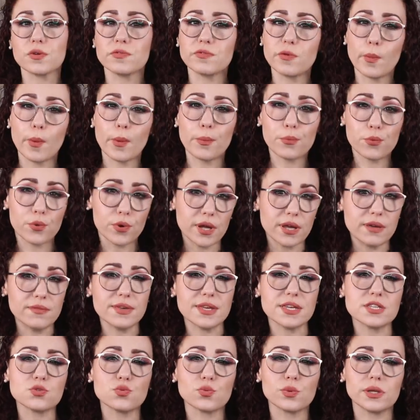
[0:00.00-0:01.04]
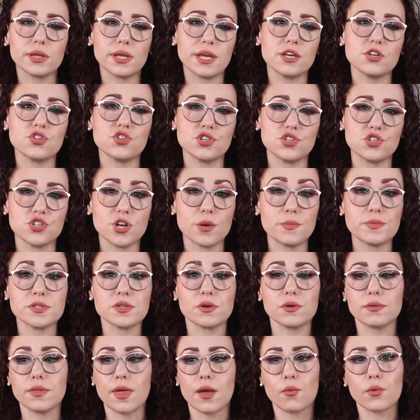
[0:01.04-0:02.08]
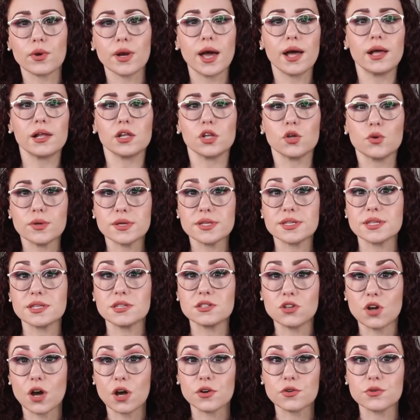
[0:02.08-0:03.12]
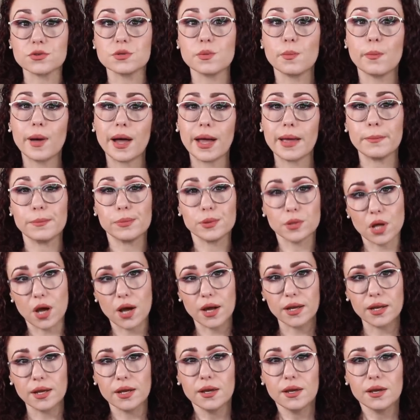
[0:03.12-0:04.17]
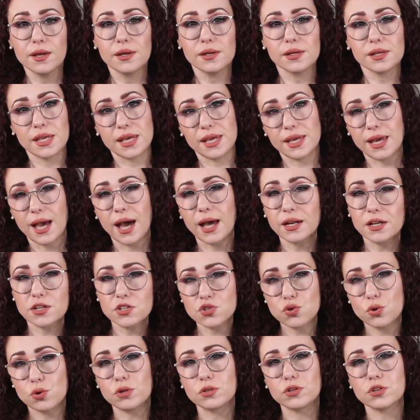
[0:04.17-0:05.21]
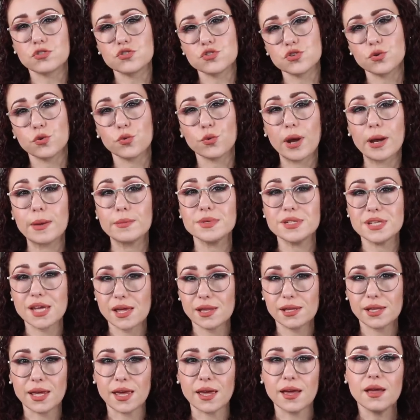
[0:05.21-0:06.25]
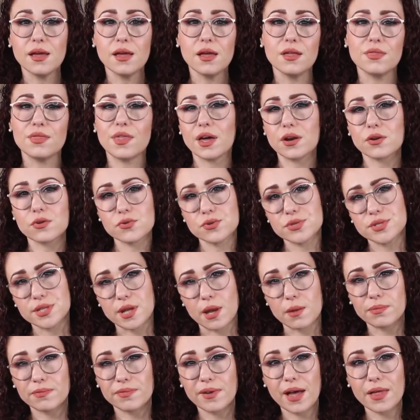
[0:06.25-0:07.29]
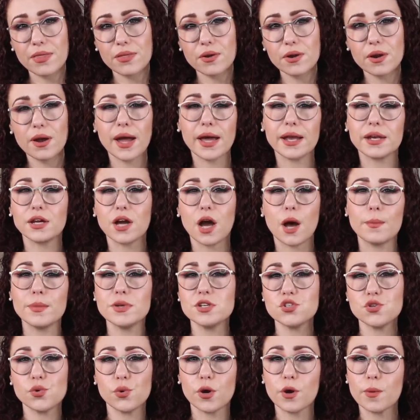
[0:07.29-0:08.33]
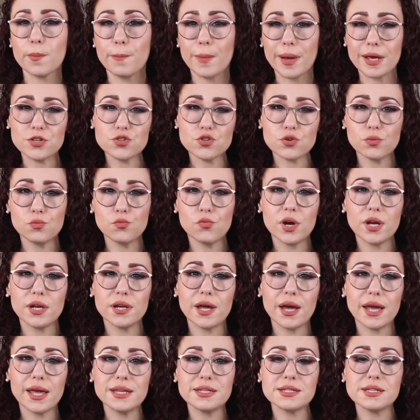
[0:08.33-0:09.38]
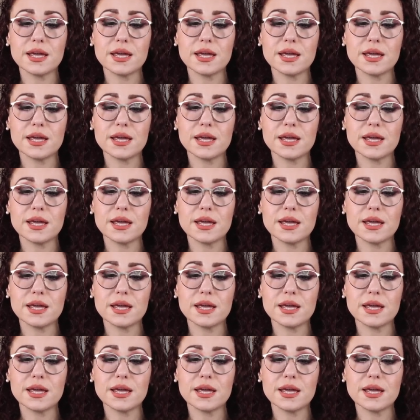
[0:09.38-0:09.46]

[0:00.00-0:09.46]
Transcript: from a previous relationship, so they were not Lewis's daughters by blood. Kiana told True Crime Daily that her stepfather had come into her bedroom one night